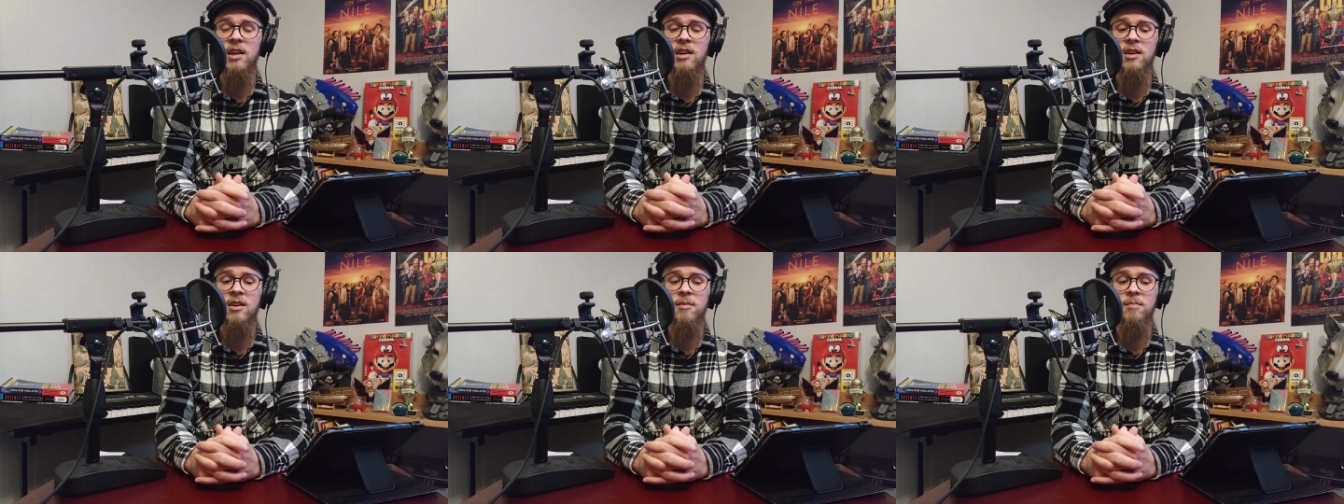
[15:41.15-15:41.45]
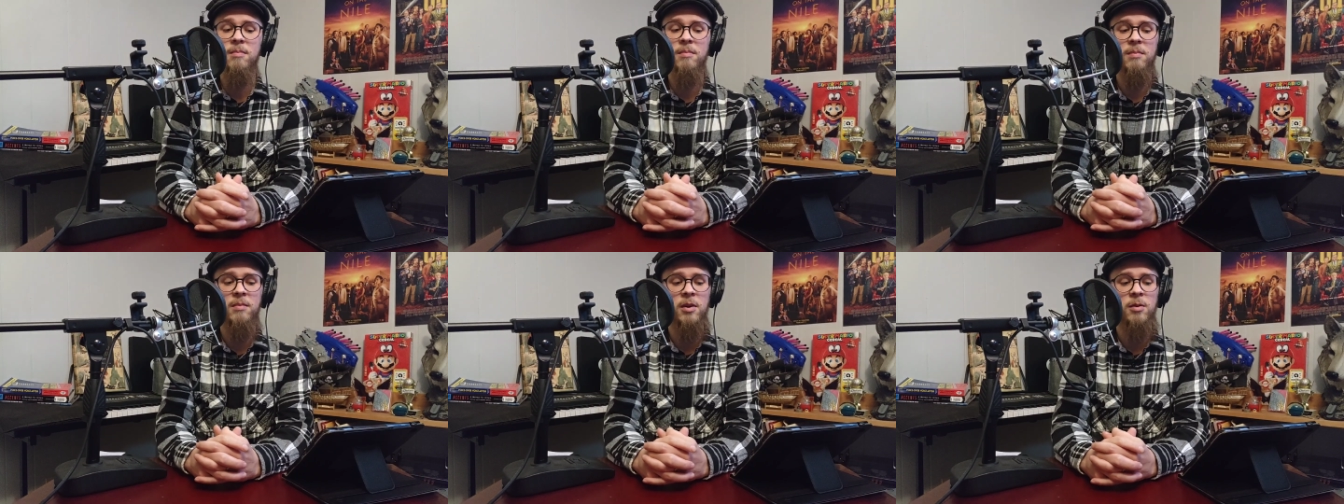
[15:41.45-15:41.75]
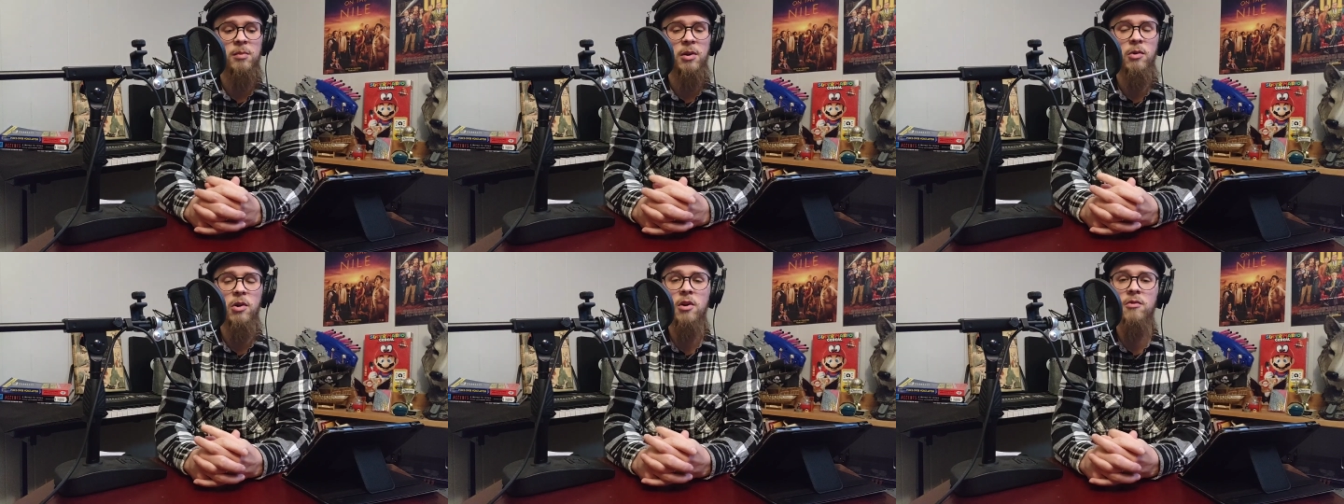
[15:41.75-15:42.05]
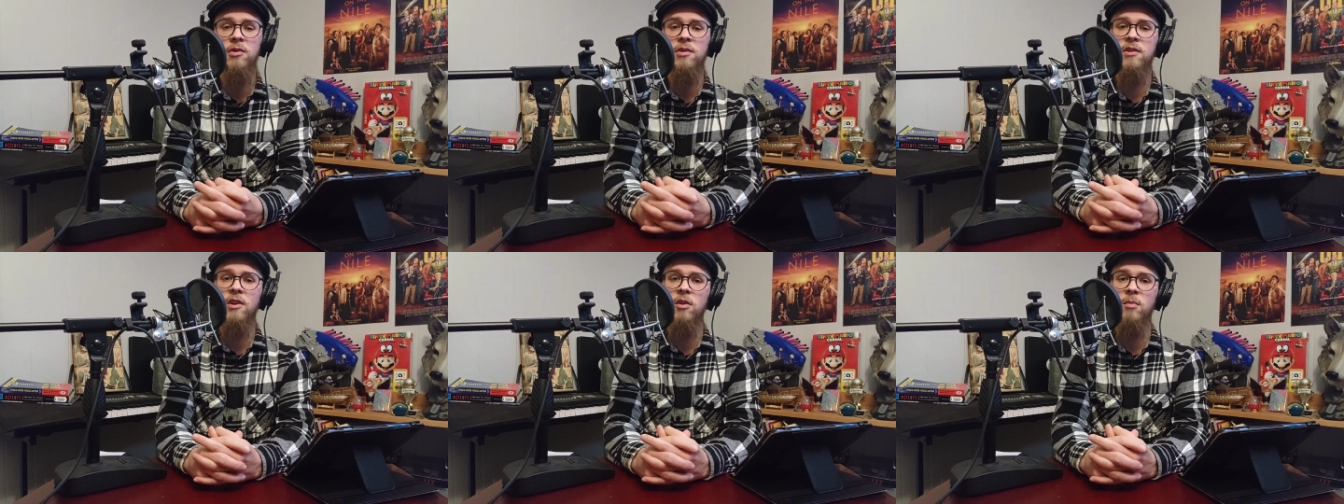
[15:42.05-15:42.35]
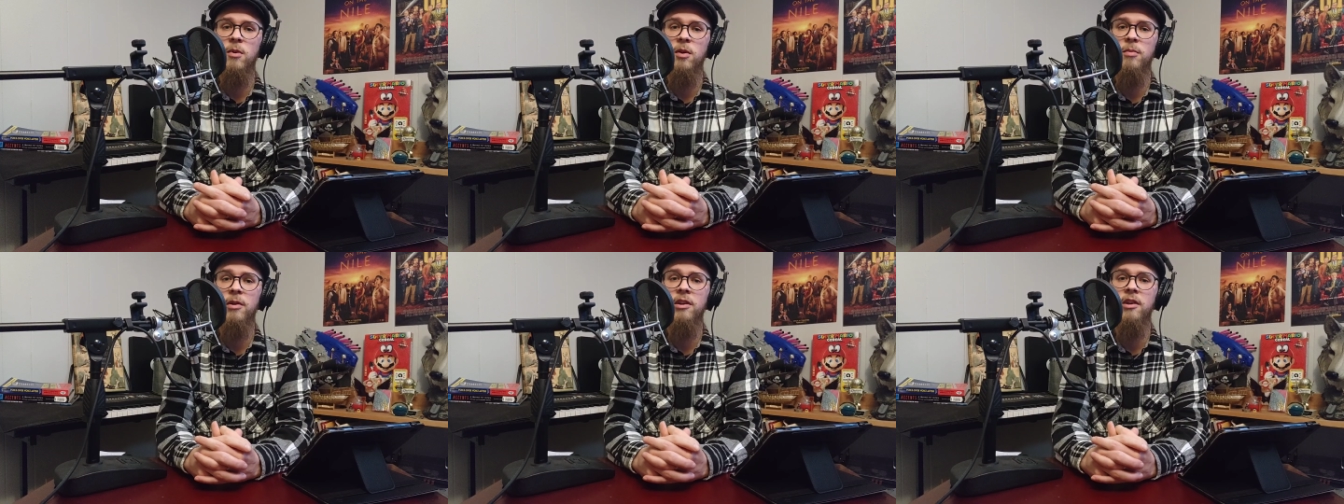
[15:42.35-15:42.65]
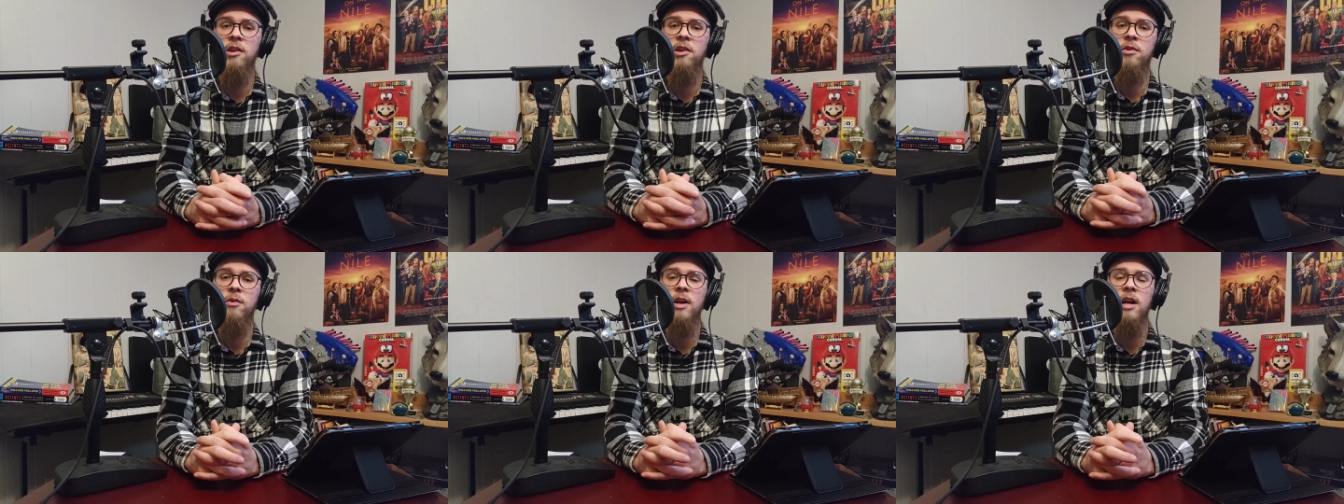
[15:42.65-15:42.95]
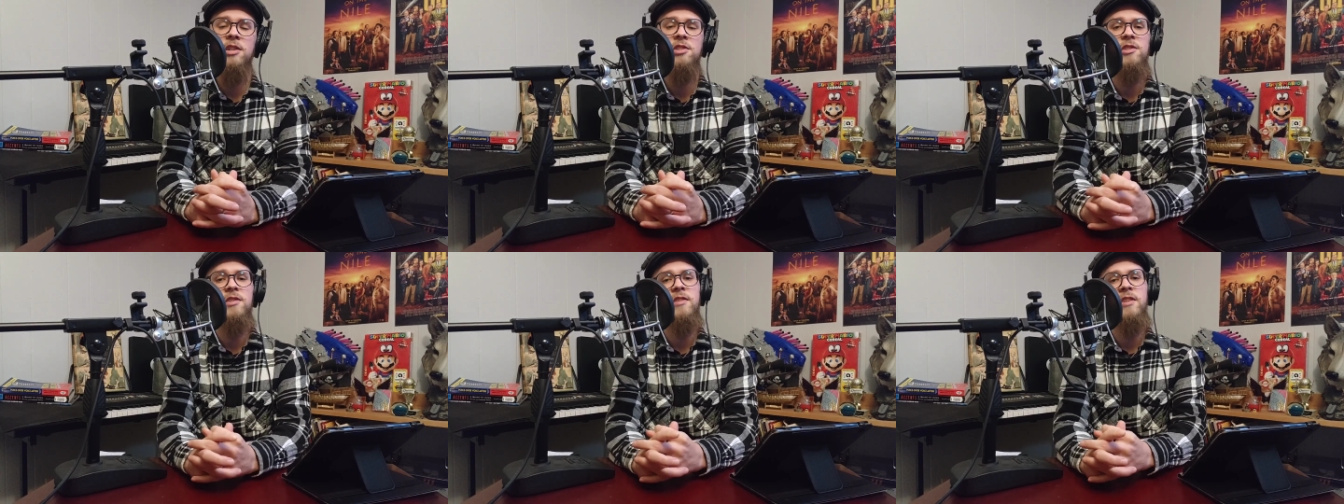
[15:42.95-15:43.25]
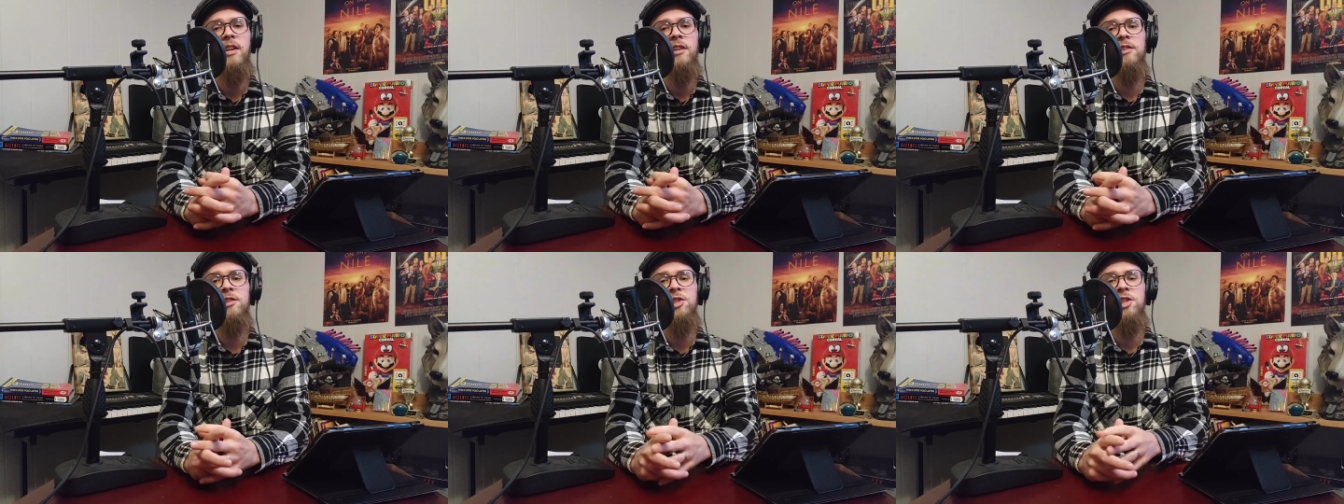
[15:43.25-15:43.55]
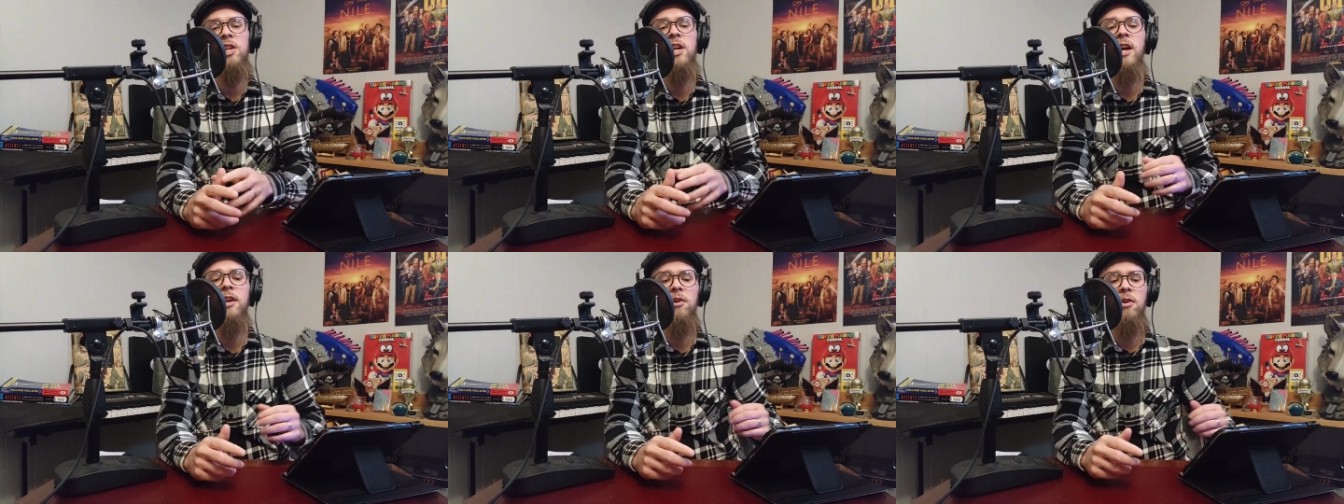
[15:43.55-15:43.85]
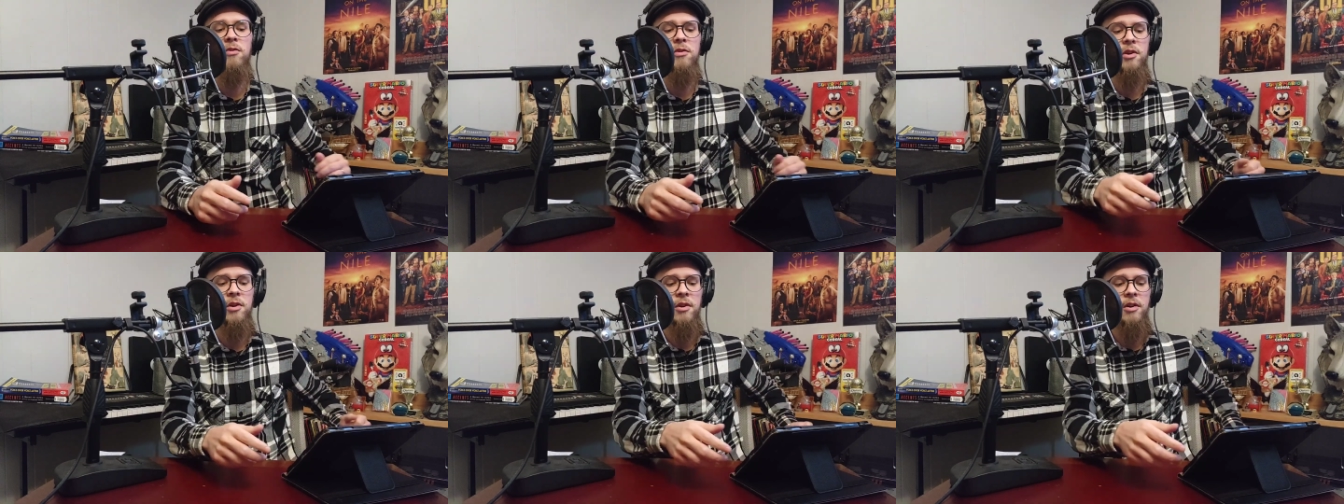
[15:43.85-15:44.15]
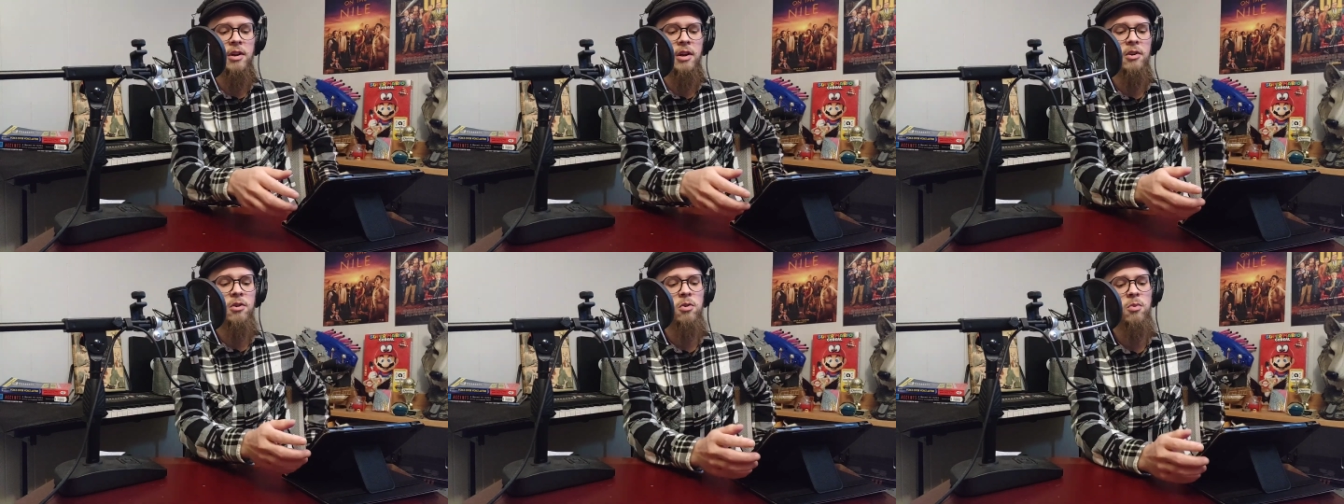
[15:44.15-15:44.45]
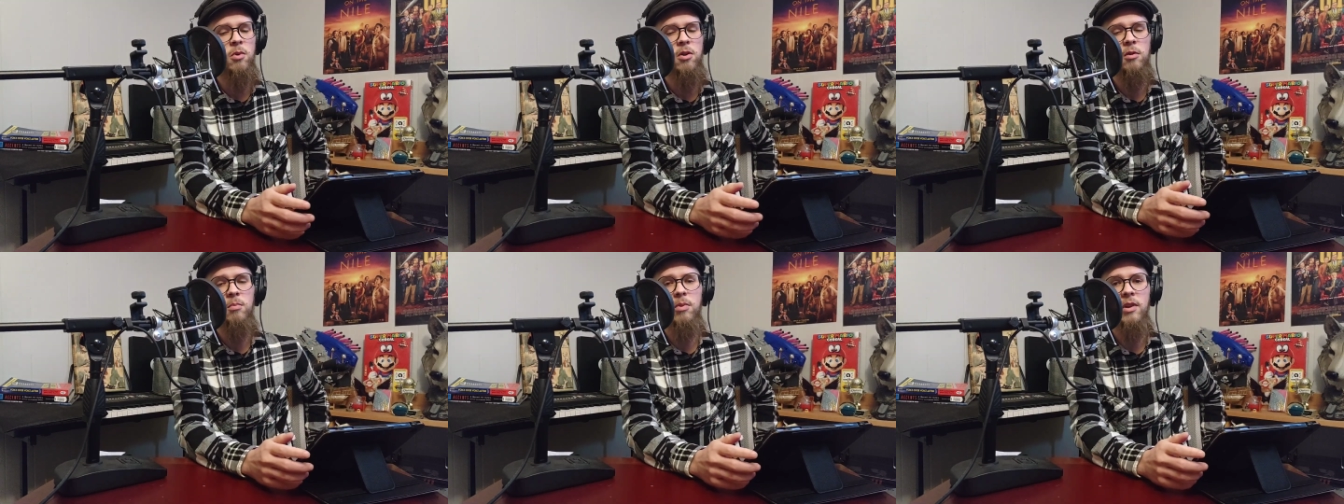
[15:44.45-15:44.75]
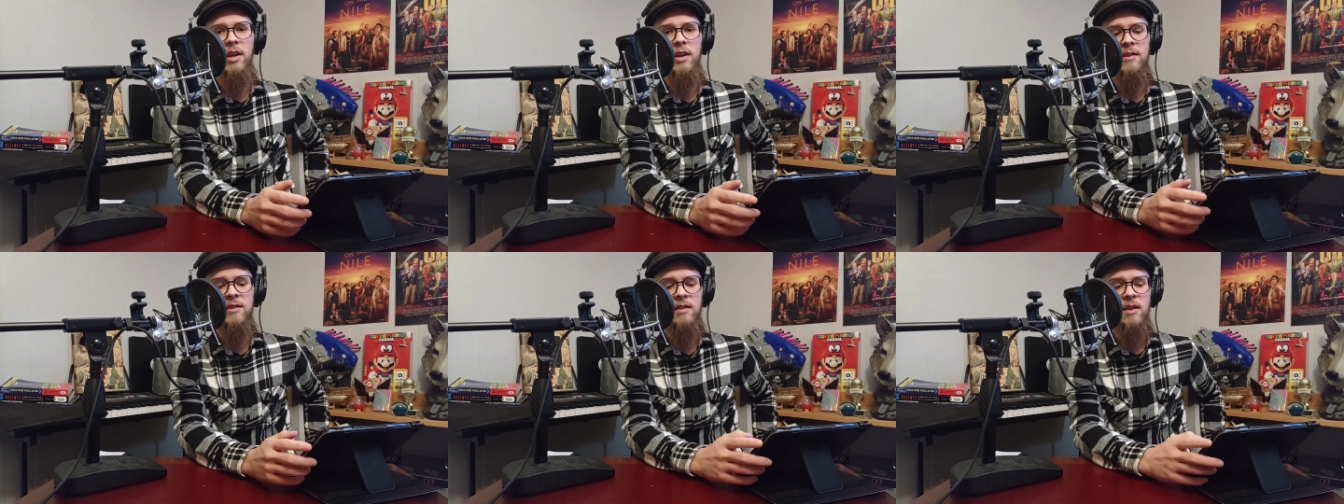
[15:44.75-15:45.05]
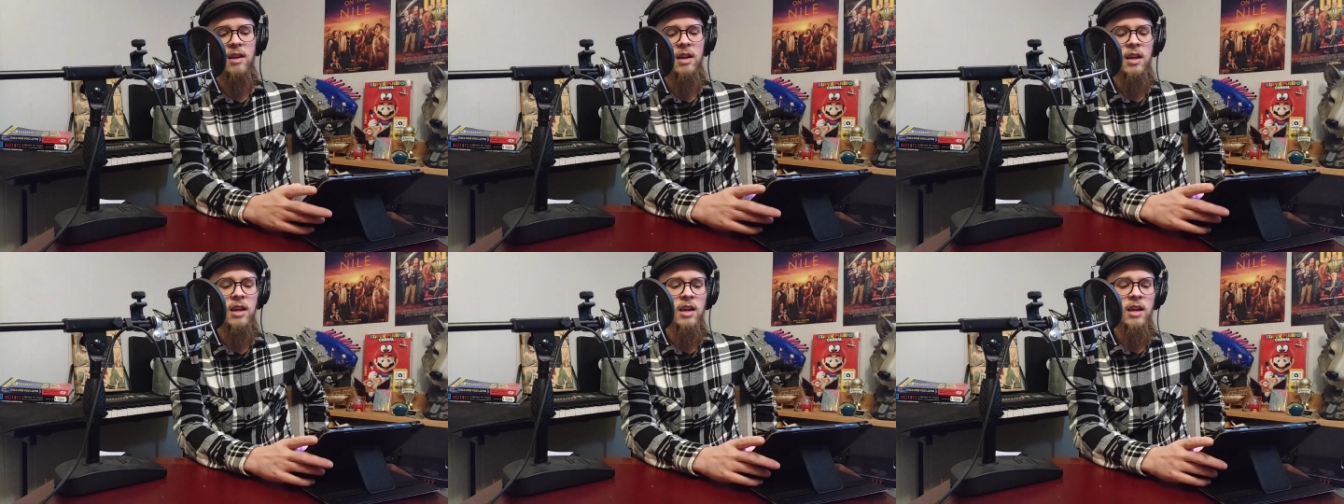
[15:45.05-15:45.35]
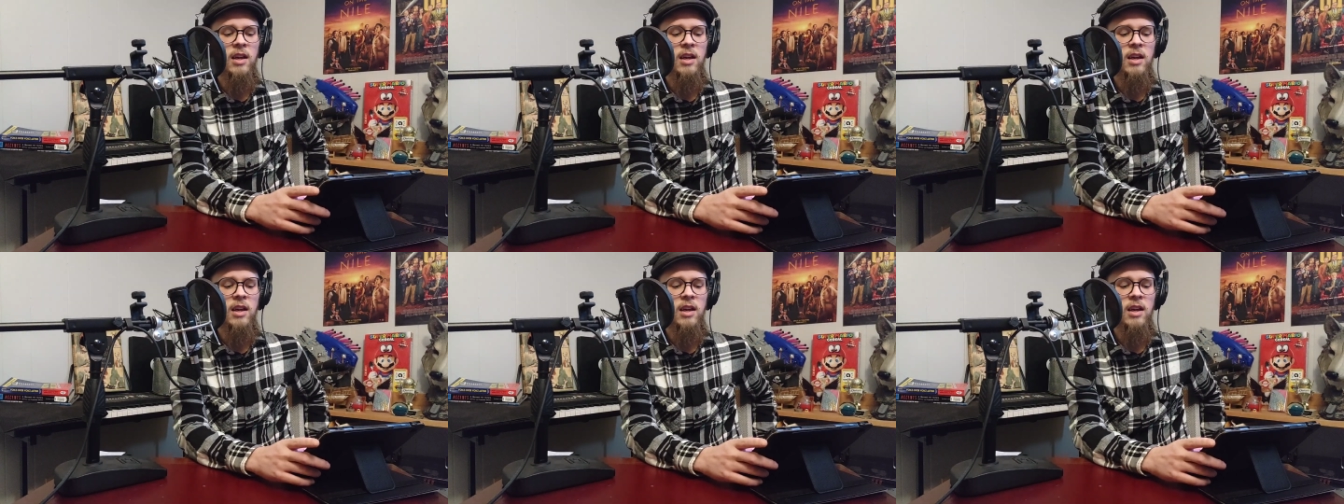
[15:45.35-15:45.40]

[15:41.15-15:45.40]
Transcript: Um, but my wife was telling me about an interaction she had overheard at her workplace,